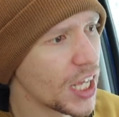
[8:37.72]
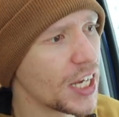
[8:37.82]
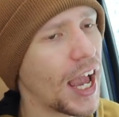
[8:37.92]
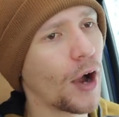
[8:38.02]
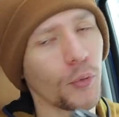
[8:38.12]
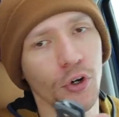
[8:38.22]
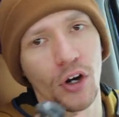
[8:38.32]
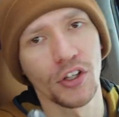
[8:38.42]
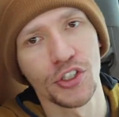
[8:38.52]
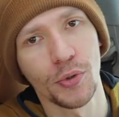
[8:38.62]
Now,
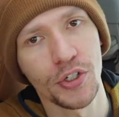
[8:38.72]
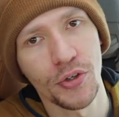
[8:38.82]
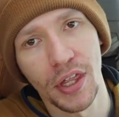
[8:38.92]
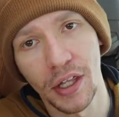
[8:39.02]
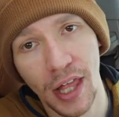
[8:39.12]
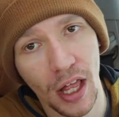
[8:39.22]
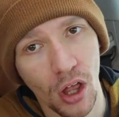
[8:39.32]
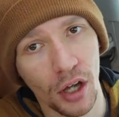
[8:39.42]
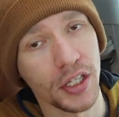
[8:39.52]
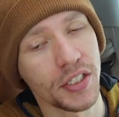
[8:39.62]
regardless to what you think of that
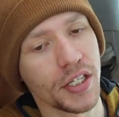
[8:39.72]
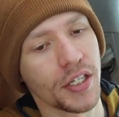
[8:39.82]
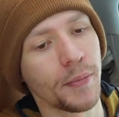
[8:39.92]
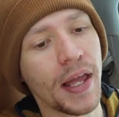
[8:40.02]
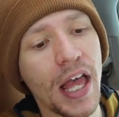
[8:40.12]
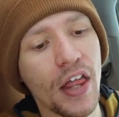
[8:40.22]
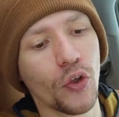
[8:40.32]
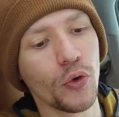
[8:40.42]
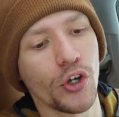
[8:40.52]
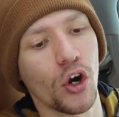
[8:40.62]
locking system,
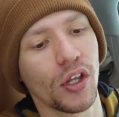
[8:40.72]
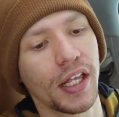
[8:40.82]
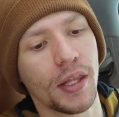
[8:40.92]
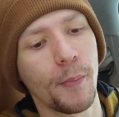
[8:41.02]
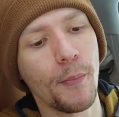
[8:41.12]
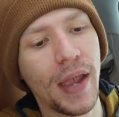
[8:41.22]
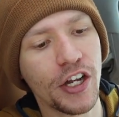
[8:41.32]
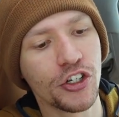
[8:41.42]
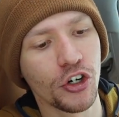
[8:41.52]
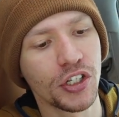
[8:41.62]
those are like the
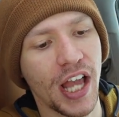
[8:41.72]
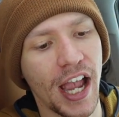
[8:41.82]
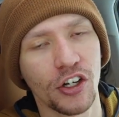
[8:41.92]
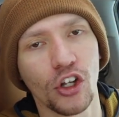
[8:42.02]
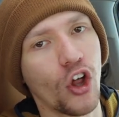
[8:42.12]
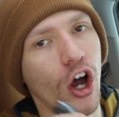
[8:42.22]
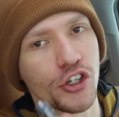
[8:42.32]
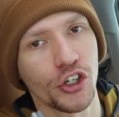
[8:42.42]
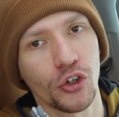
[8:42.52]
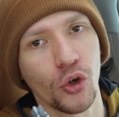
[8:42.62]
major
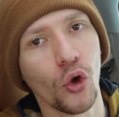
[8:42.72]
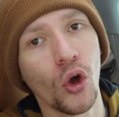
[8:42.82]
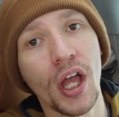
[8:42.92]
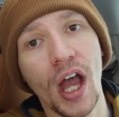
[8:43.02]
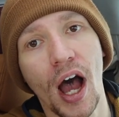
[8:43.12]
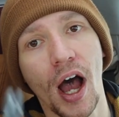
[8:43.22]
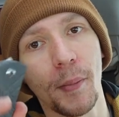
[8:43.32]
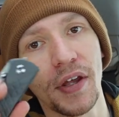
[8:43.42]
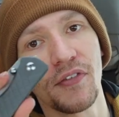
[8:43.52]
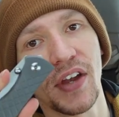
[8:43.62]
technological
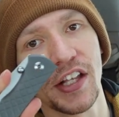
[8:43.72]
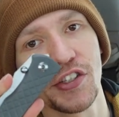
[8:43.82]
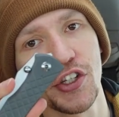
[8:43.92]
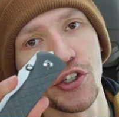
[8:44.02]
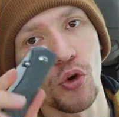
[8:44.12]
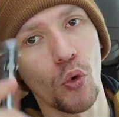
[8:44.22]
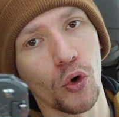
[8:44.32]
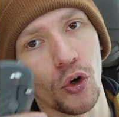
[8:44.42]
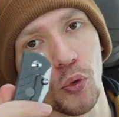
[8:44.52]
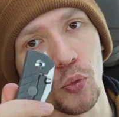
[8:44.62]
um, advances
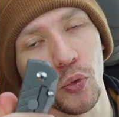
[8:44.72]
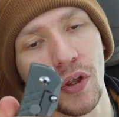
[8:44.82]
or